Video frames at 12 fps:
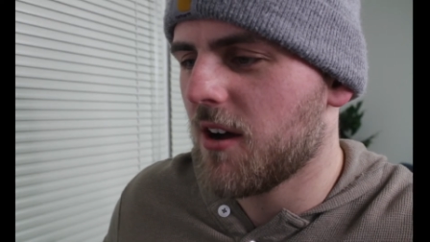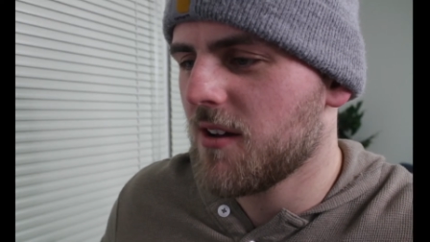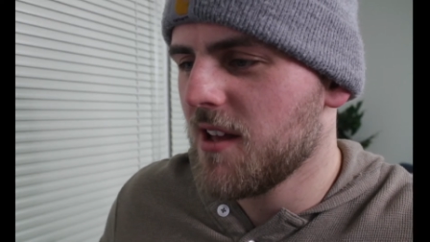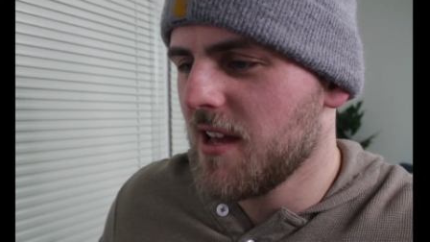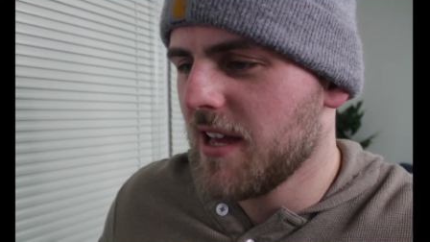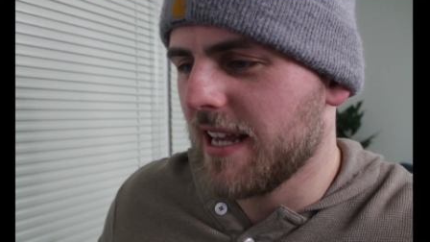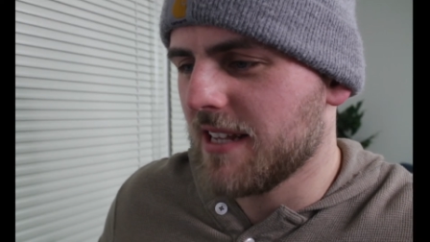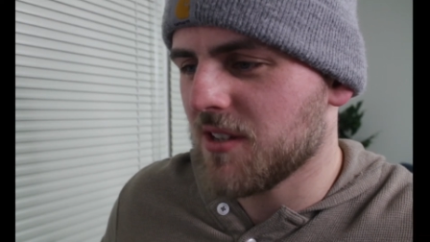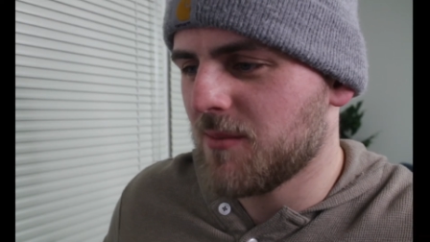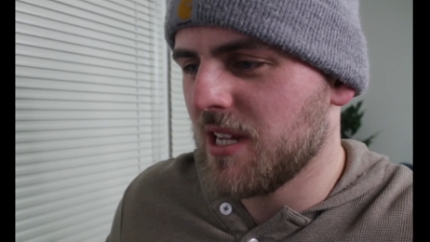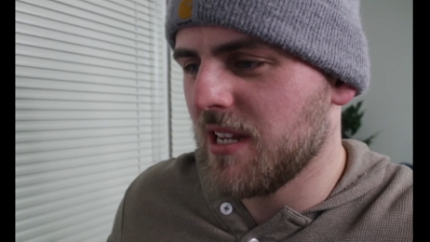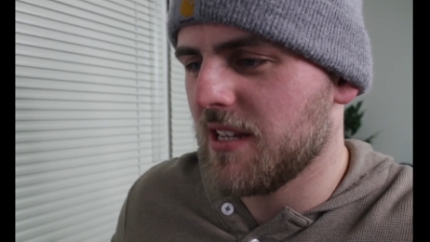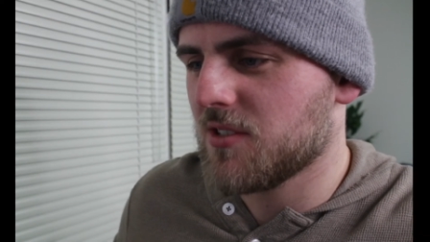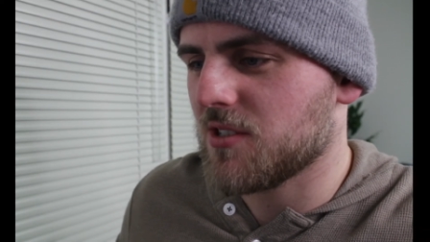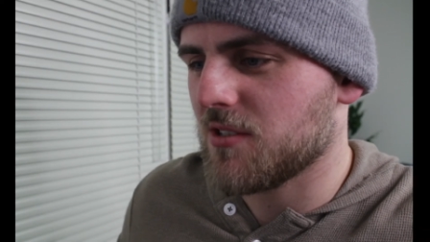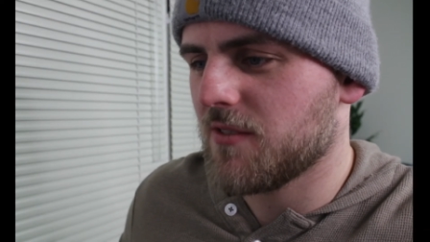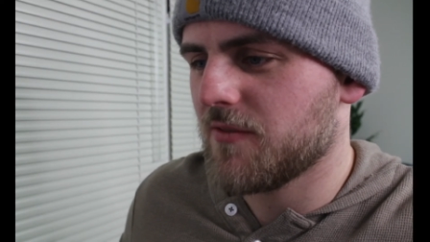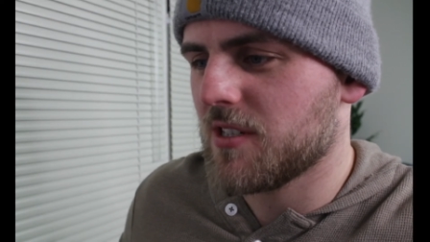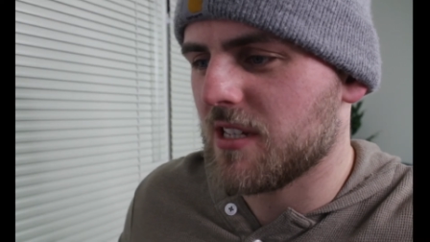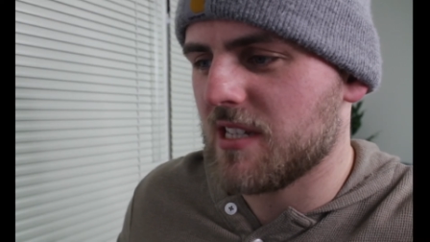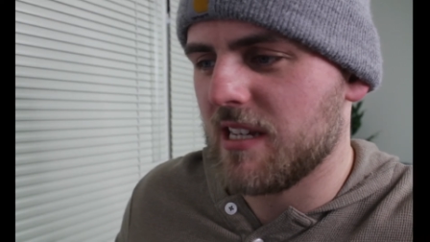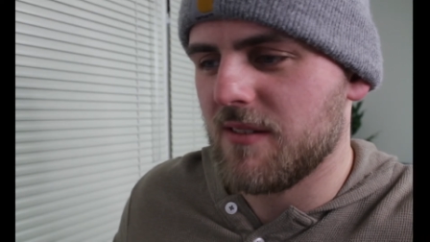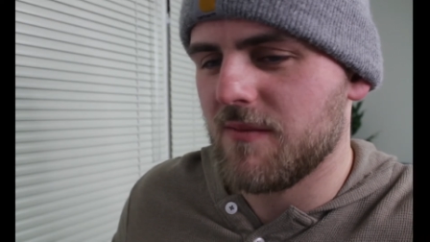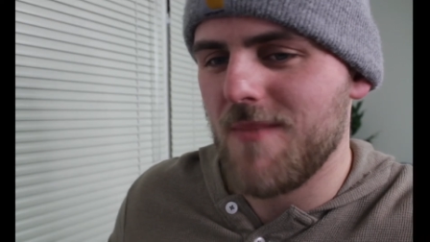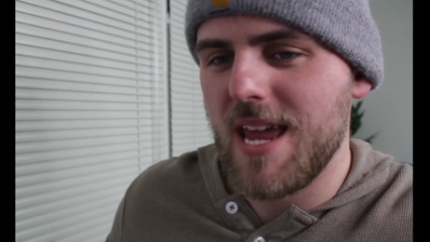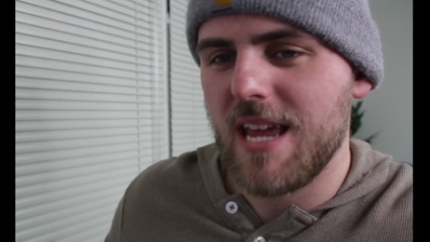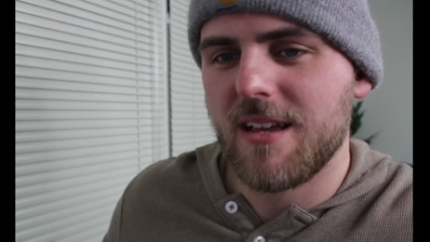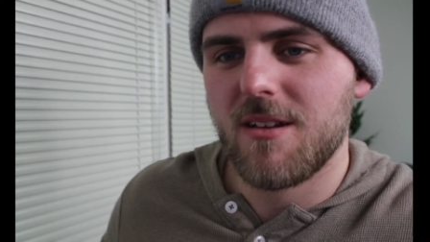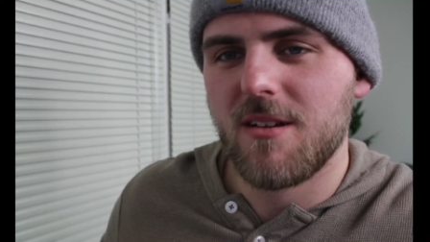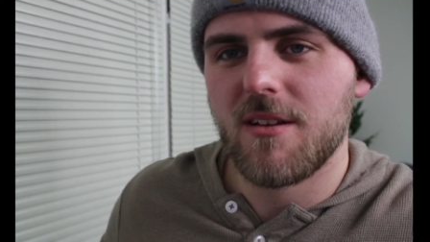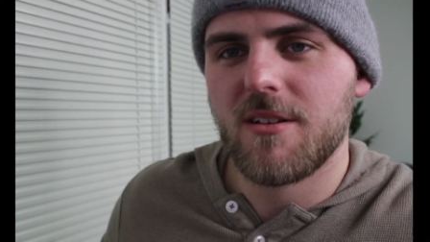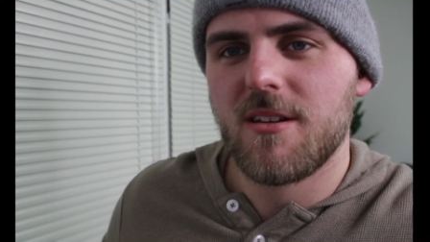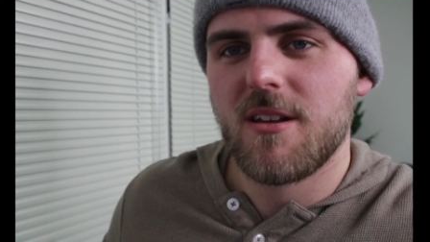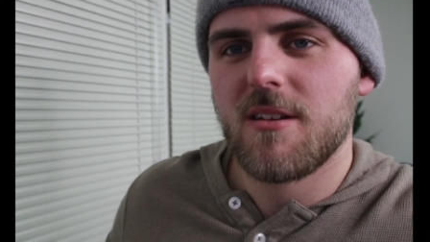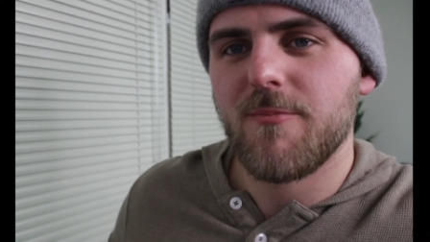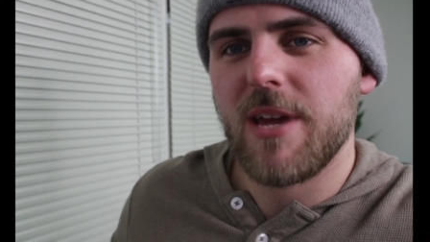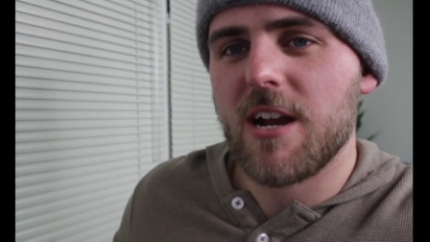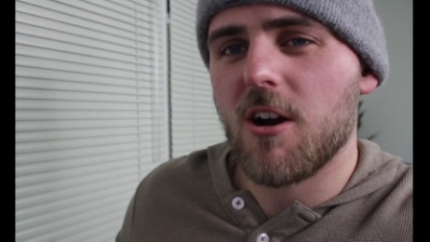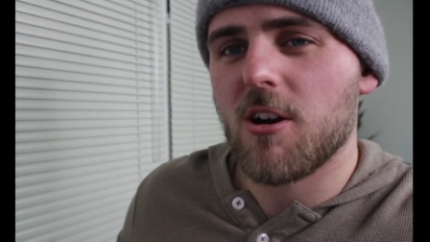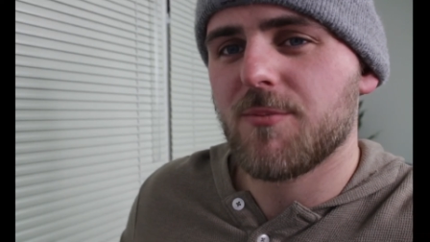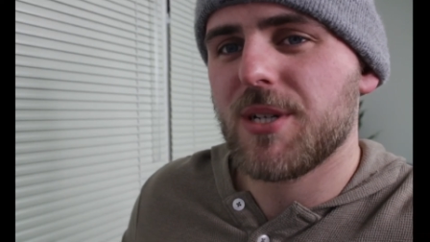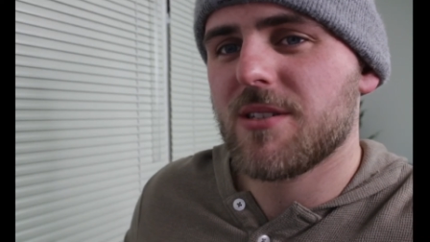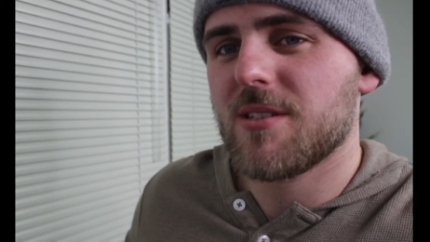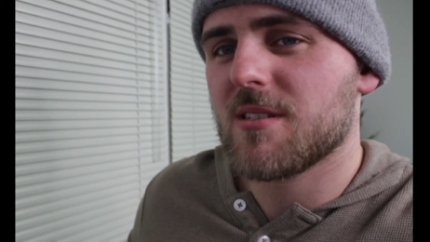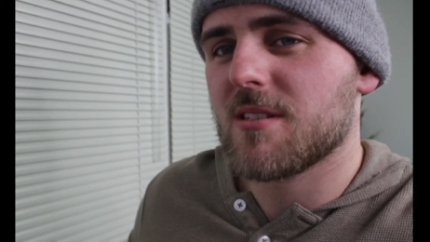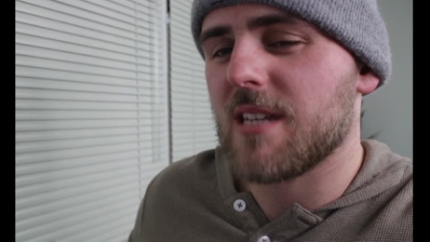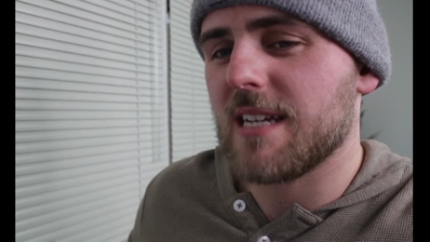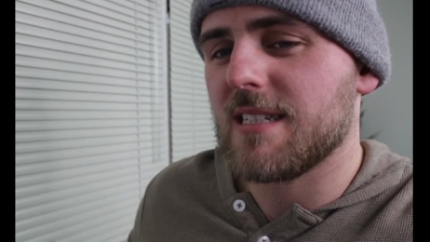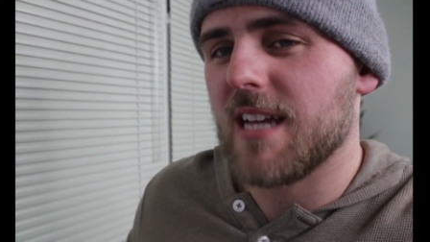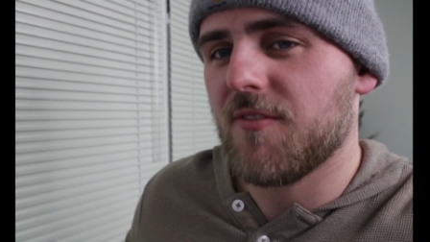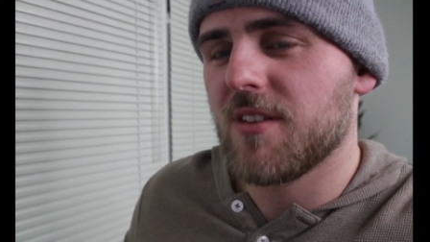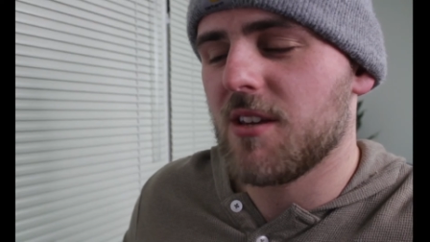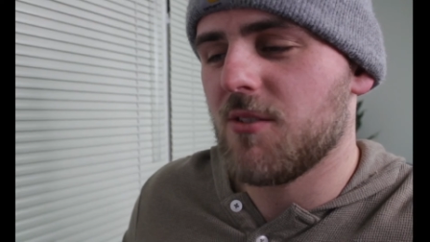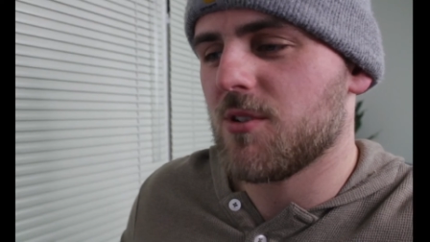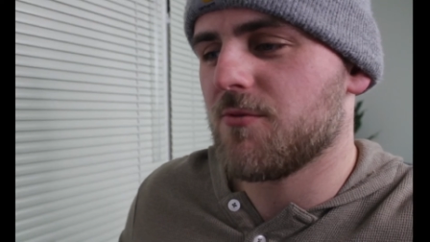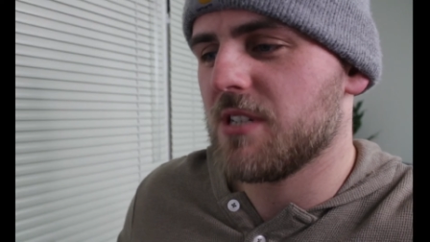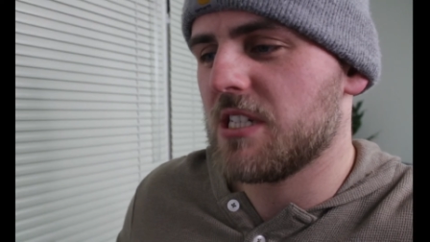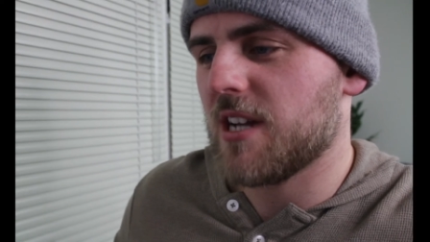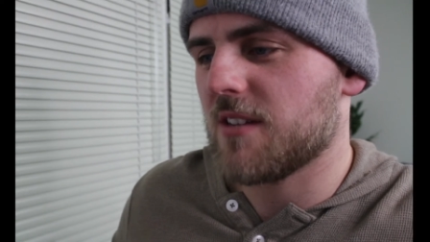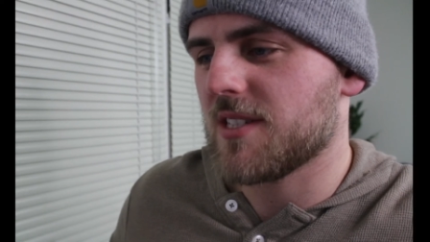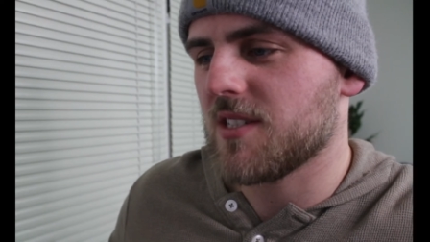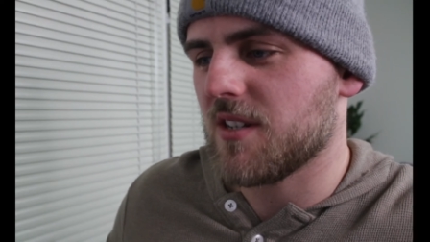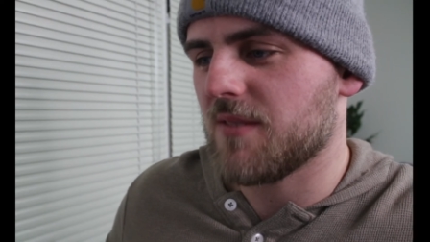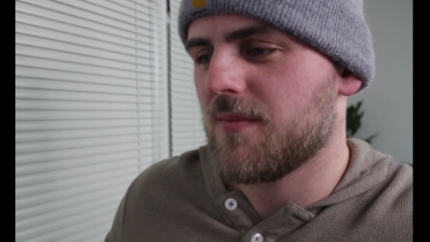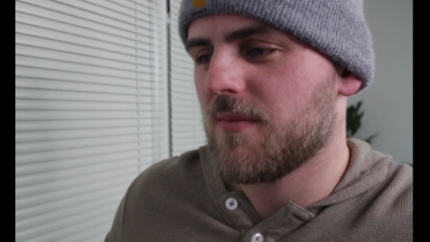he's somebody in East Server. Does he make art pieces? Because I definitely would reach out to him.